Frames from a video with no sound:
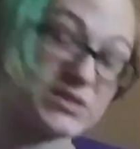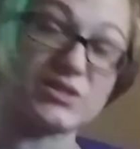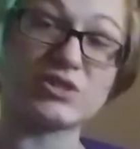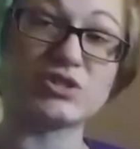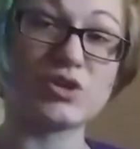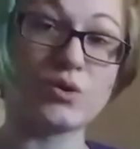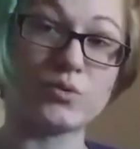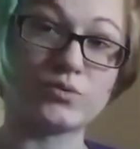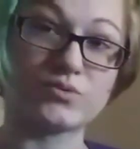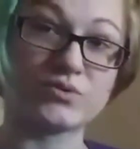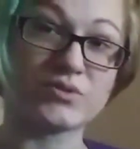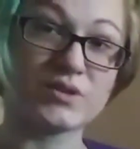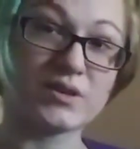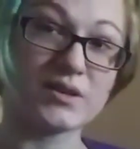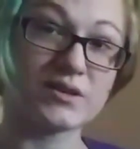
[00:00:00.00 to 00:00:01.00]
in the
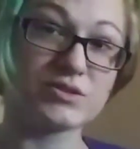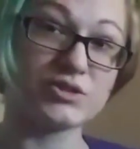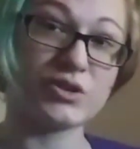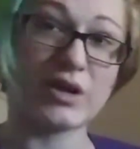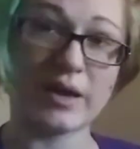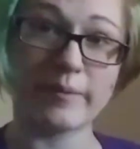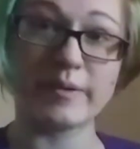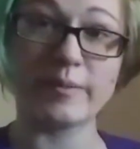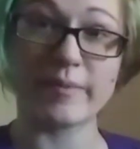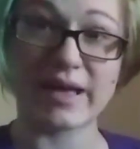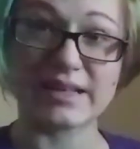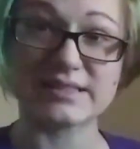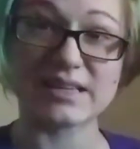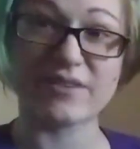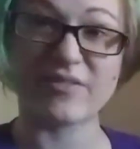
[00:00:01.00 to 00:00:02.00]
toes. You know how many
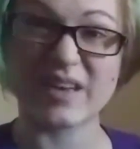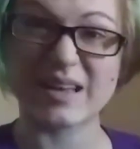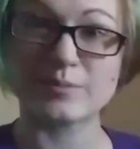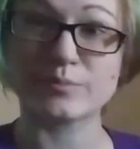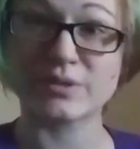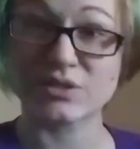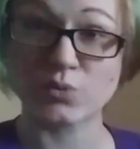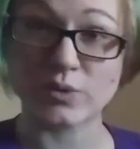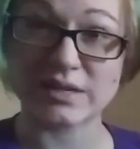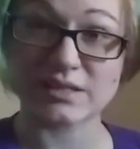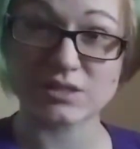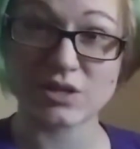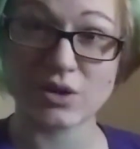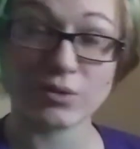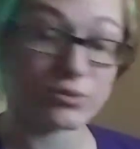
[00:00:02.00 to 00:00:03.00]
mats I find
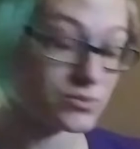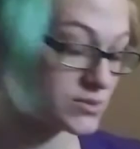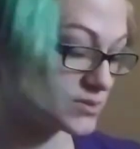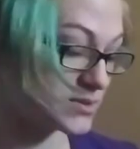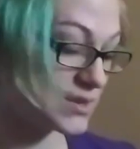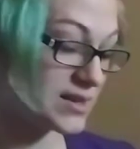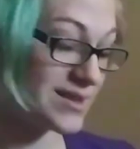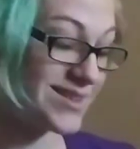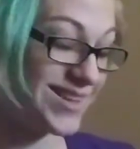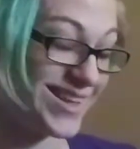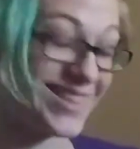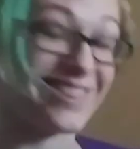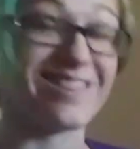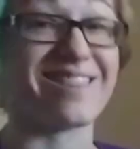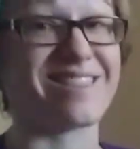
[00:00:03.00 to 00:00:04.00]
between toes?
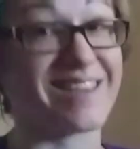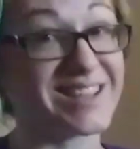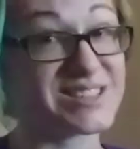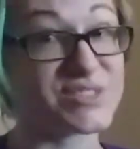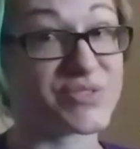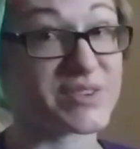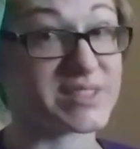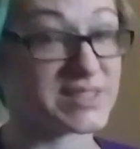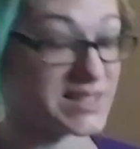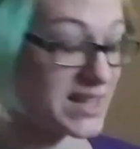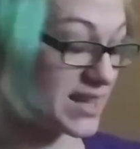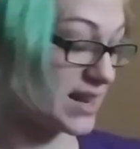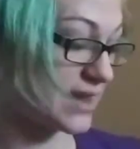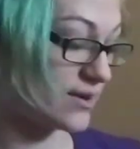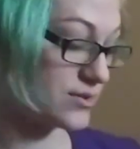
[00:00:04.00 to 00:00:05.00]
And that's fun to
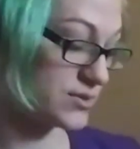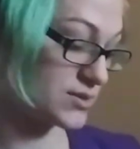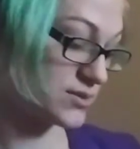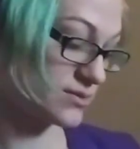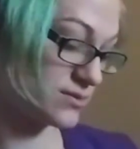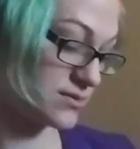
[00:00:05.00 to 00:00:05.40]
get out.